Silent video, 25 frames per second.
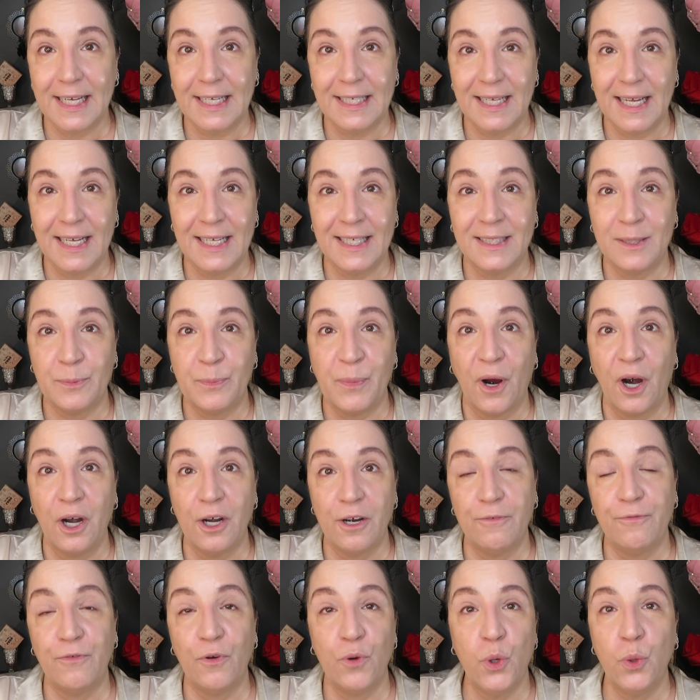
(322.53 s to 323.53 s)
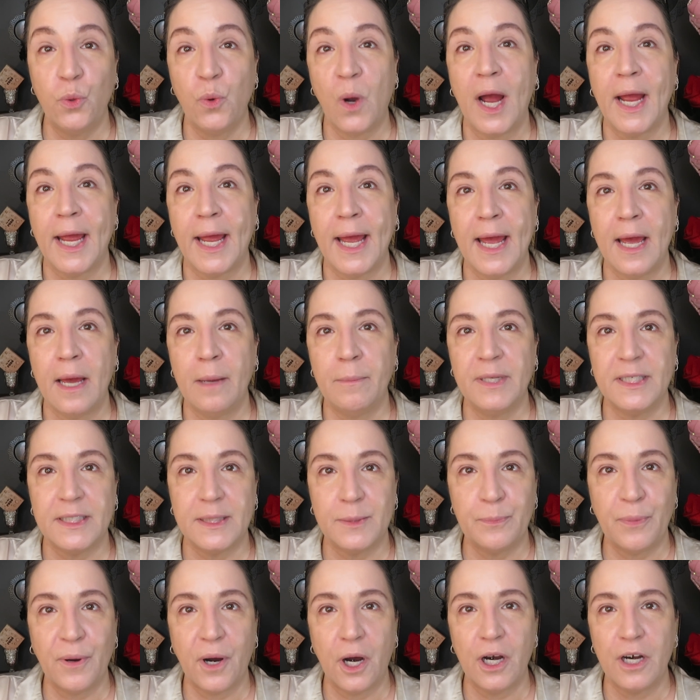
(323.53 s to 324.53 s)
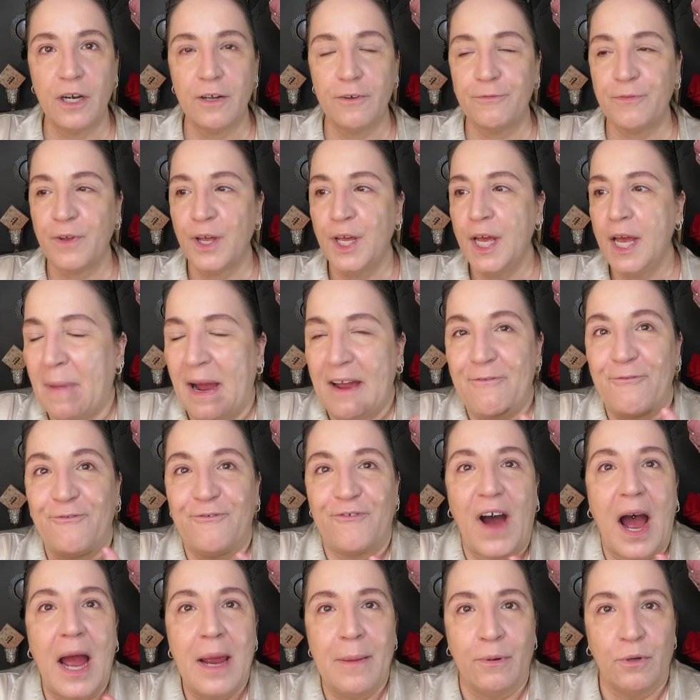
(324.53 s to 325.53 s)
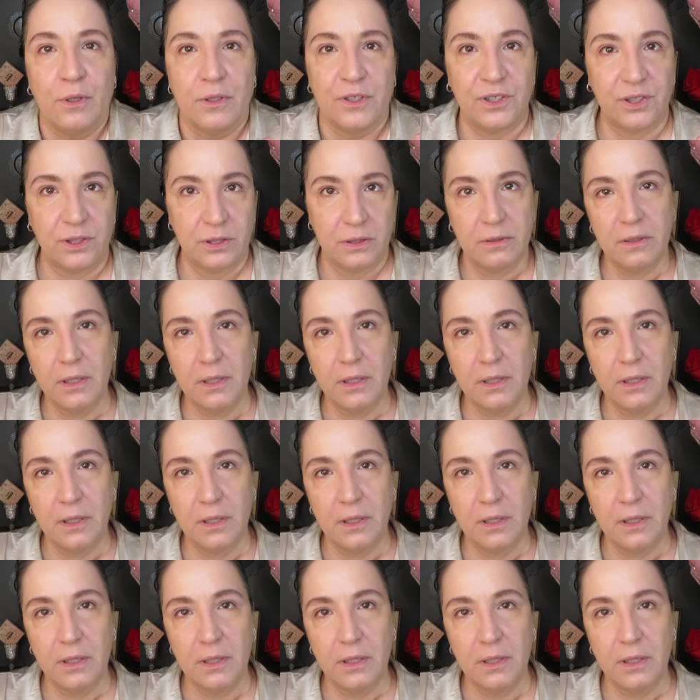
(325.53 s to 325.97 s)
It's part of who I am. It's part of my fibers.